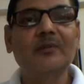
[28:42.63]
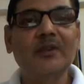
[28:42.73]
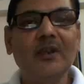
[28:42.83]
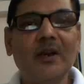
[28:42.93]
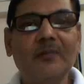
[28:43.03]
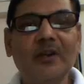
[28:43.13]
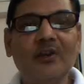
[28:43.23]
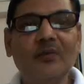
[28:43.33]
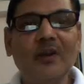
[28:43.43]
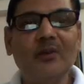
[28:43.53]
the
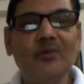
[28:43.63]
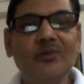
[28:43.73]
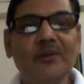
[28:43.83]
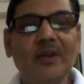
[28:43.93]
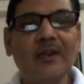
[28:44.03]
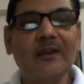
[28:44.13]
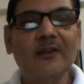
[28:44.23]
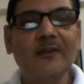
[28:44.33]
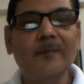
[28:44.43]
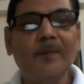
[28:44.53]
obtained values,
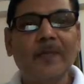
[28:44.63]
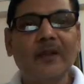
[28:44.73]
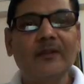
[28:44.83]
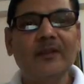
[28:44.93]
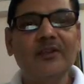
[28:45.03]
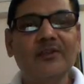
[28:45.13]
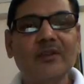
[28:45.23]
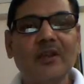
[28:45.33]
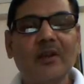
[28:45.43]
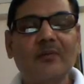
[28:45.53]
like
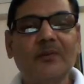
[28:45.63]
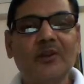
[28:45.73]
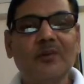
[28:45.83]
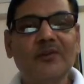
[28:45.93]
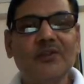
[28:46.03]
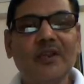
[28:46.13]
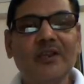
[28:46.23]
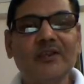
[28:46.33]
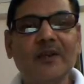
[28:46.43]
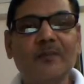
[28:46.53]
this frequency
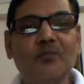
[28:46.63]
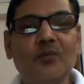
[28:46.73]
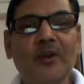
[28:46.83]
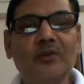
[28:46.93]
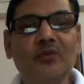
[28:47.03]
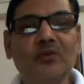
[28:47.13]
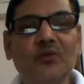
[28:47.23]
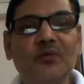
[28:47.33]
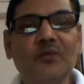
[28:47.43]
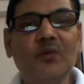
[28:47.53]
has come
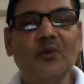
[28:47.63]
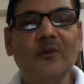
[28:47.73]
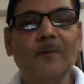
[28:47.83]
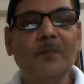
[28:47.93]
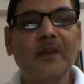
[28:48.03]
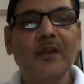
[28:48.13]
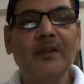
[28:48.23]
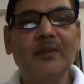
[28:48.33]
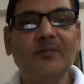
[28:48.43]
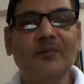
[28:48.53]
0.24
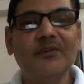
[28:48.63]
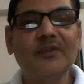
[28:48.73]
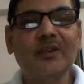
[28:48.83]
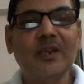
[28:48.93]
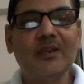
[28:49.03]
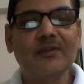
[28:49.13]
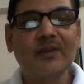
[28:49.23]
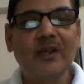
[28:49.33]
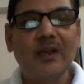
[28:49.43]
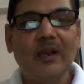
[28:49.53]
in the first
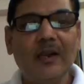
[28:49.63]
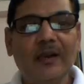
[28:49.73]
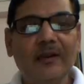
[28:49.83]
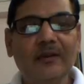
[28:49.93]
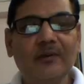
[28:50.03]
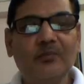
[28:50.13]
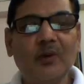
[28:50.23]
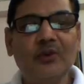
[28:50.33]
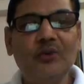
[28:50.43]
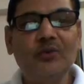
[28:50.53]
case and
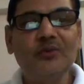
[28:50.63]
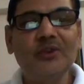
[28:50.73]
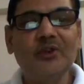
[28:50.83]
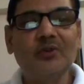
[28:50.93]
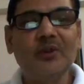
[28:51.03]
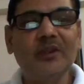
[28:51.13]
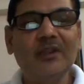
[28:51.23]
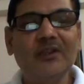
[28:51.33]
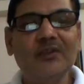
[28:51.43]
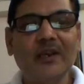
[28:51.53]
0.20 in
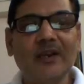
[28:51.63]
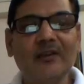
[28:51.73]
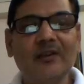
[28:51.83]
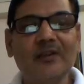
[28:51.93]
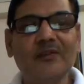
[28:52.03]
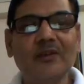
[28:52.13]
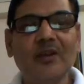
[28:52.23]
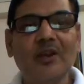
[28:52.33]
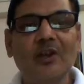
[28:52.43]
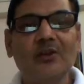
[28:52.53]
the second region.
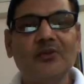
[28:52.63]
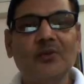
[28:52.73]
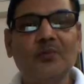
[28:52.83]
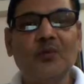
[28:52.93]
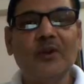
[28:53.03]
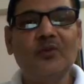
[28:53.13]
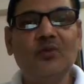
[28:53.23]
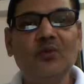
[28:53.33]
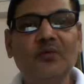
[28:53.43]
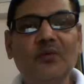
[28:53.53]
So
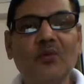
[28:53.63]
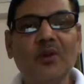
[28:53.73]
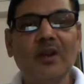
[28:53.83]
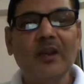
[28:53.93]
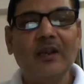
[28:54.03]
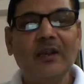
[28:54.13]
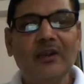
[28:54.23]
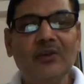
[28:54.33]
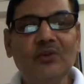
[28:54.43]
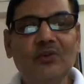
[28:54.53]
0.24
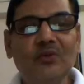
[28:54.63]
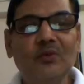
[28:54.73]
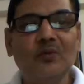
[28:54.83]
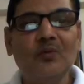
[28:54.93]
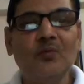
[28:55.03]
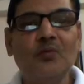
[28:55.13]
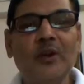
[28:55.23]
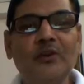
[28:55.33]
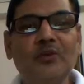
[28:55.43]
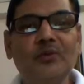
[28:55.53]
into
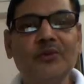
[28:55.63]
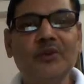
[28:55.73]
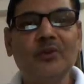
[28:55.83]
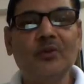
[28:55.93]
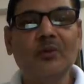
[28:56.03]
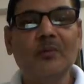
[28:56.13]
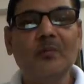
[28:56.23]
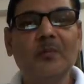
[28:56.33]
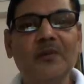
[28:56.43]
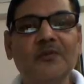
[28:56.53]
0.20
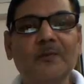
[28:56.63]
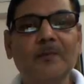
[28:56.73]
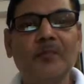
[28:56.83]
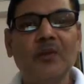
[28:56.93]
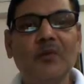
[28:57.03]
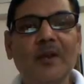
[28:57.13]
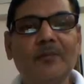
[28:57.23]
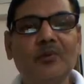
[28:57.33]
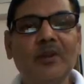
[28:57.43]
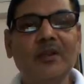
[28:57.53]
means we
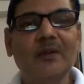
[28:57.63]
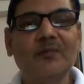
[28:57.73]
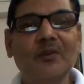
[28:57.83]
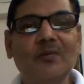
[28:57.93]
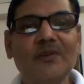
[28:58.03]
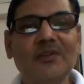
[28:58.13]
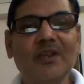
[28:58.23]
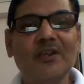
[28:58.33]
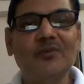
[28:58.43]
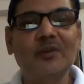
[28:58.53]
have to take the
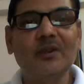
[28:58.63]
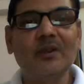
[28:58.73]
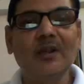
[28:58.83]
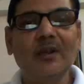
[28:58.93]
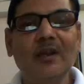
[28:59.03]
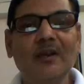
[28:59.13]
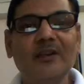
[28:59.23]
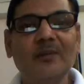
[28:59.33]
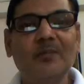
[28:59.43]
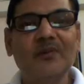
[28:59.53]
frequency actually, not
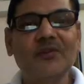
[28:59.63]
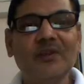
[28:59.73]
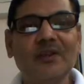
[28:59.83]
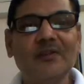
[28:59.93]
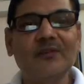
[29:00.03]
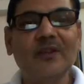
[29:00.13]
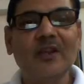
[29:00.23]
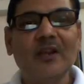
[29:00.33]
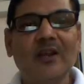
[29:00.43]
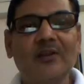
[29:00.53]
the percentage.
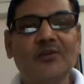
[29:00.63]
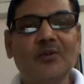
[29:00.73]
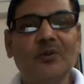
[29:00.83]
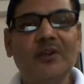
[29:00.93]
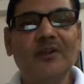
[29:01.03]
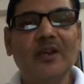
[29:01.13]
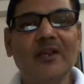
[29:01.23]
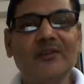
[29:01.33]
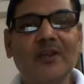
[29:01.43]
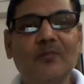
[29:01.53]
So it
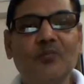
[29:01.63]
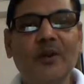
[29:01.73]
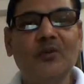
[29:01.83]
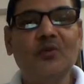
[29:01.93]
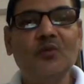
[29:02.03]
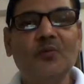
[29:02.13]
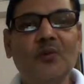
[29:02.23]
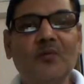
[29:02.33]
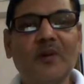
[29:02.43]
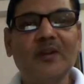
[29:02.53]
has come
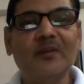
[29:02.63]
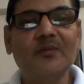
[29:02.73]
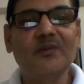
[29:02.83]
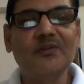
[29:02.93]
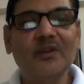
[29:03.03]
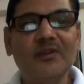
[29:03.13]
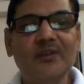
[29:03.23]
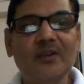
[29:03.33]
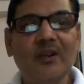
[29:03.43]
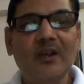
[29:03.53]
0.24 for the first region